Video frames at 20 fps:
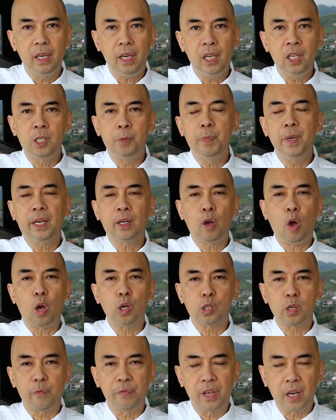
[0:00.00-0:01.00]
is
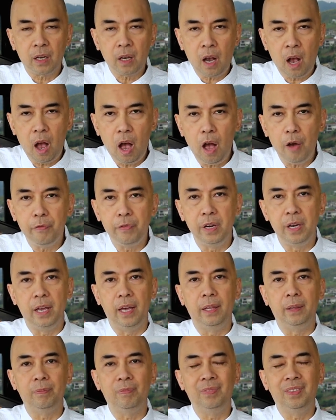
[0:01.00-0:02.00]
because of the
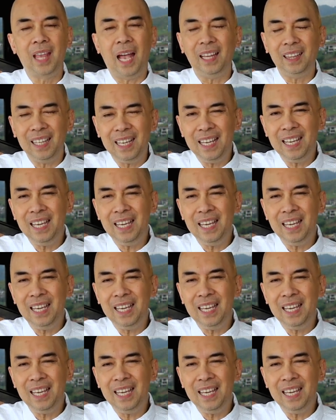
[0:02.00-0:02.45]
covenant that